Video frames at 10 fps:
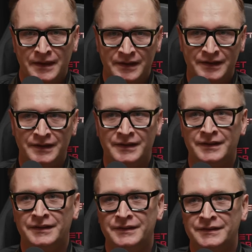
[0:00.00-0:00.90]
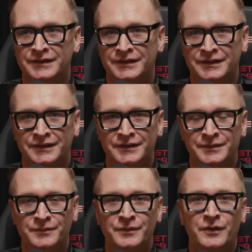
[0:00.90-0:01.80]
and
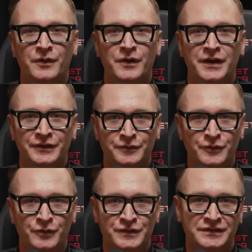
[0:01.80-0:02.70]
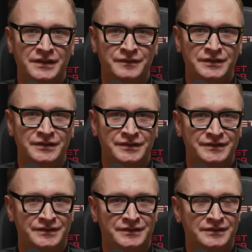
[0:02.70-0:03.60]
of course devil
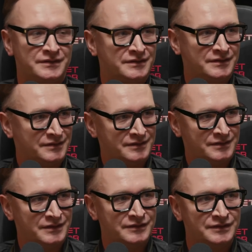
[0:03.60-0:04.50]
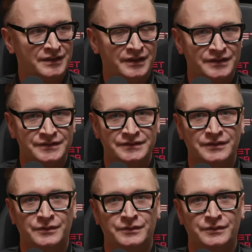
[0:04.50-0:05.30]
is in the details.